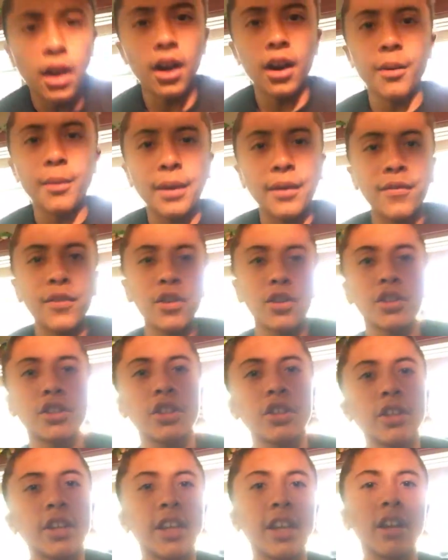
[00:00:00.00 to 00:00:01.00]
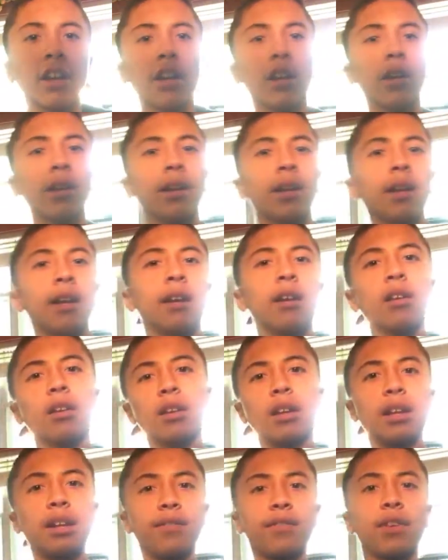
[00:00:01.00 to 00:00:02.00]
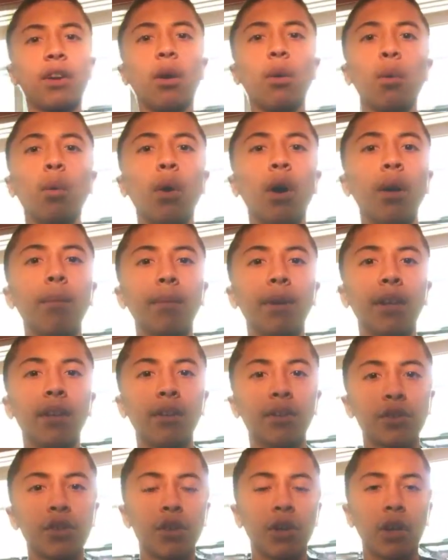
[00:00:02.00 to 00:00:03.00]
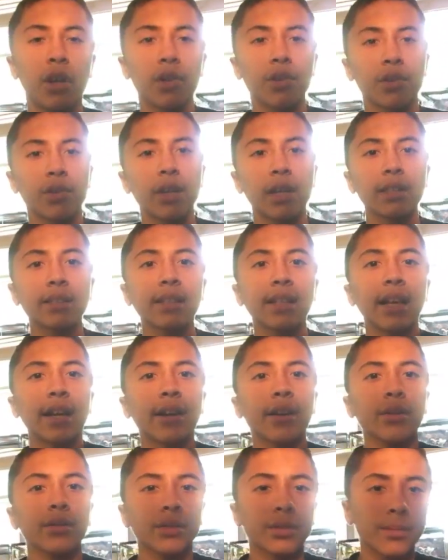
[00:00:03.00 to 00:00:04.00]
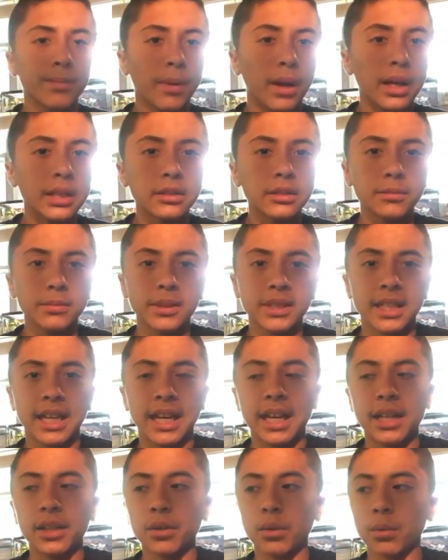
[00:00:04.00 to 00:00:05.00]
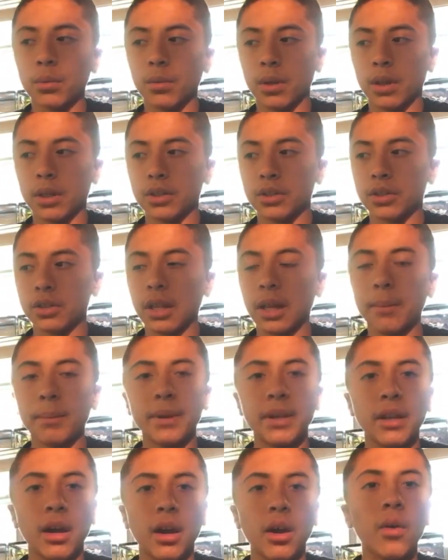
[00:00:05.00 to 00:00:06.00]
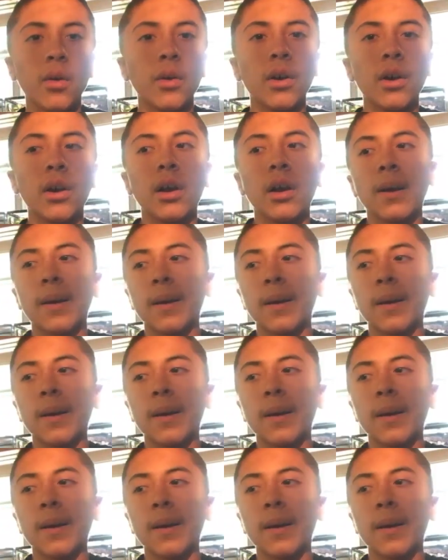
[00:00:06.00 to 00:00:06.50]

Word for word: Um, if you're still here, and if y'all want me to show y'all the crested geckos or possibly handle one, just let me know.